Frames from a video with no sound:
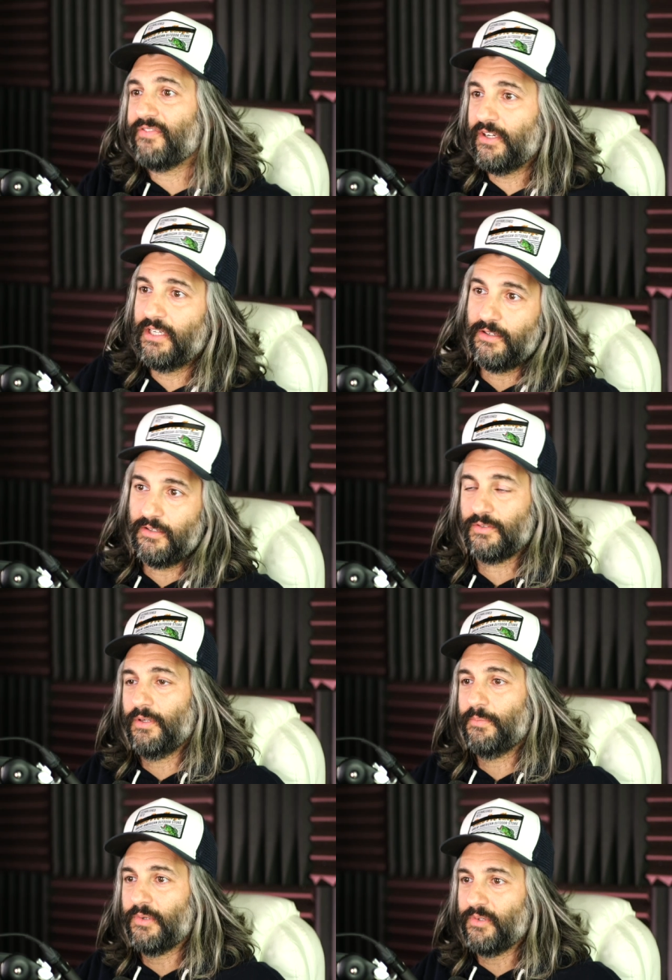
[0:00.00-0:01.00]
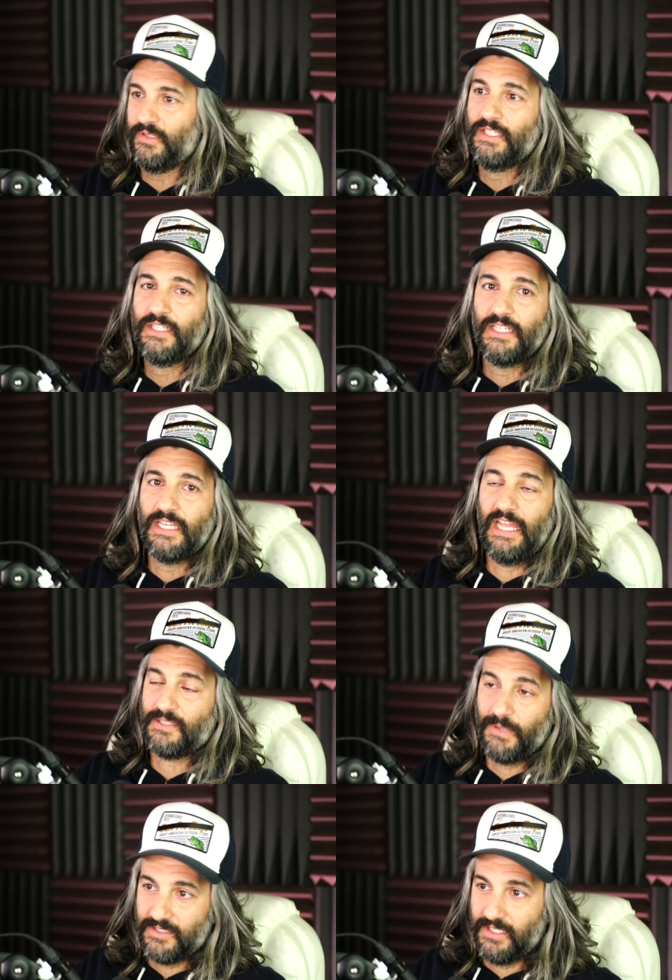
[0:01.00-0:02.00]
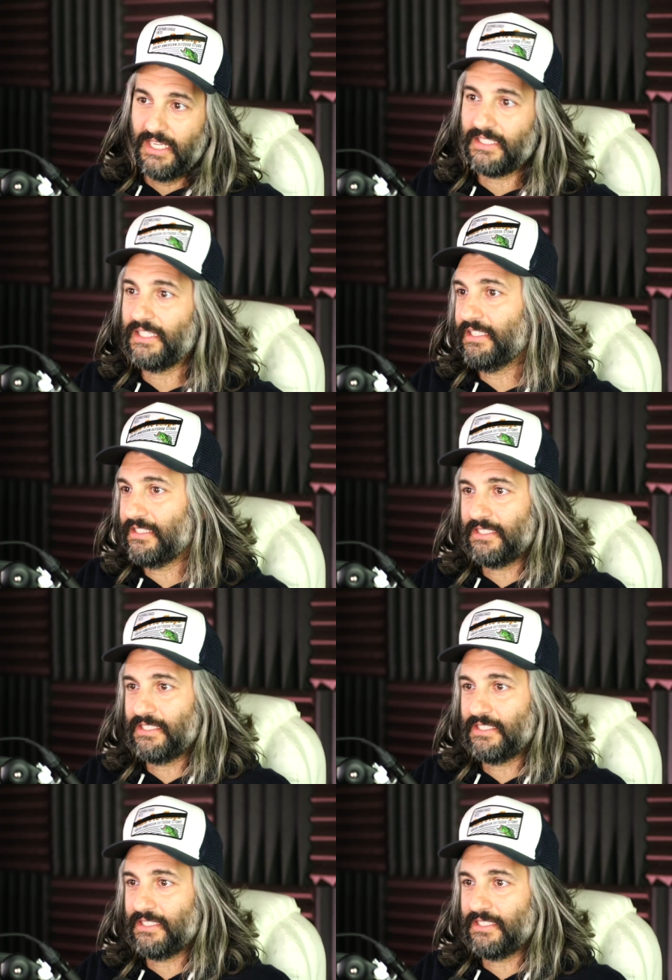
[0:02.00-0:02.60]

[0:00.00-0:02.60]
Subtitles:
falling into a swimming pool, especially in England, it